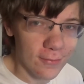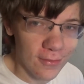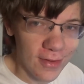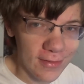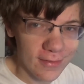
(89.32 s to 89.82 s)

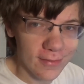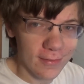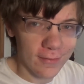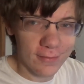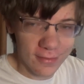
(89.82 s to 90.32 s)
Rosette
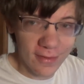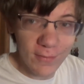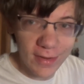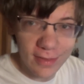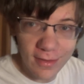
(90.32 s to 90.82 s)

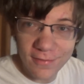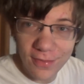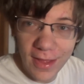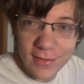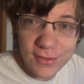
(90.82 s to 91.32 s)
submitted this
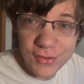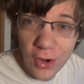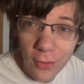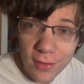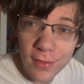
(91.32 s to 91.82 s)
flag as a
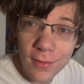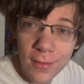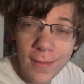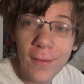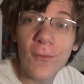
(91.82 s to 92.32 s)
joke,
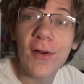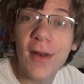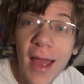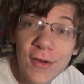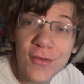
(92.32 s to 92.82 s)
but it
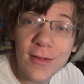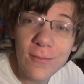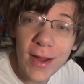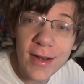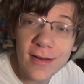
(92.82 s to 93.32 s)
actually
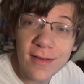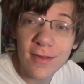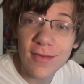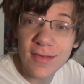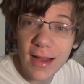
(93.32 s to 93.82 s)
made it to
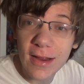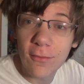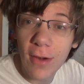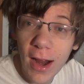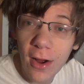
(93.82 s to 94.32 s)
the
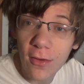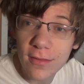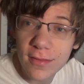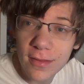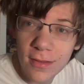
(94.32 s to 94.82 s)
second
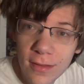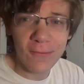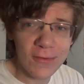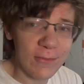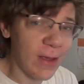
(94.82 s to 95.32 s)
round.
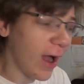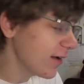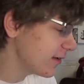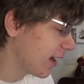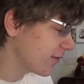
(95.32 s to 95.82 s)
For some
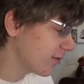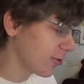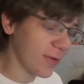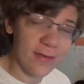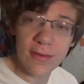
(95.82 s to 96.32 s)
context,
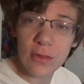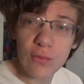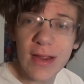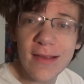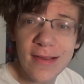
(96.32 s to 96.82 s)
there was
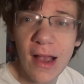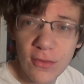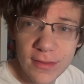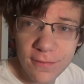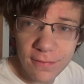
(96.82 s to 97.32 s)

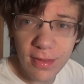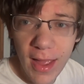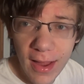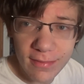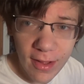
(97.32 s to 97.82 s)
3,000
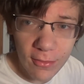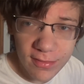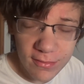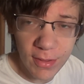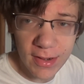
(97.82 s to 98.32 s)
flags that were
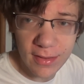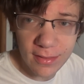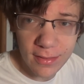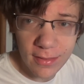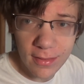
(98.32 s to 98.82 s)
submitted
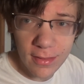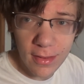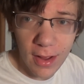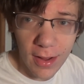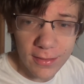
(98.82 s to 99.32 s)

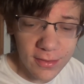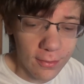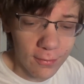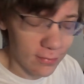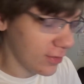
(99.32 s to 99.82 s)
uh, to,
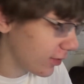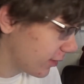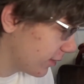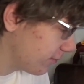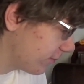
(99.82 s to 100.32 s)
the, to
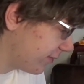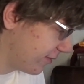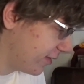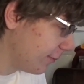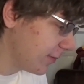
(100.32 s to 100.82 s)
the
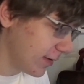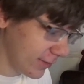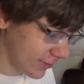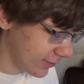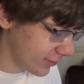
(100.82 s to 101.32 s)
Mississippi.
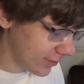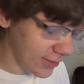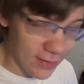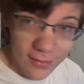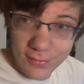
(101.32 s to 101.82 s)

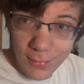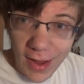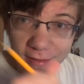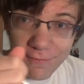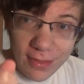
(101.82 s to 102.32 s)
Here's
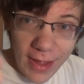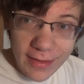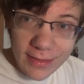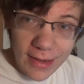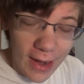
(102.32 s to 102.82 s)
my
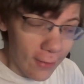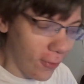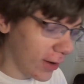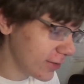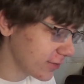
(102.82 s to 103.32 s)
flag that I
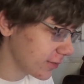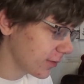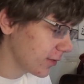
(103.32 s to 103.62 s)
want.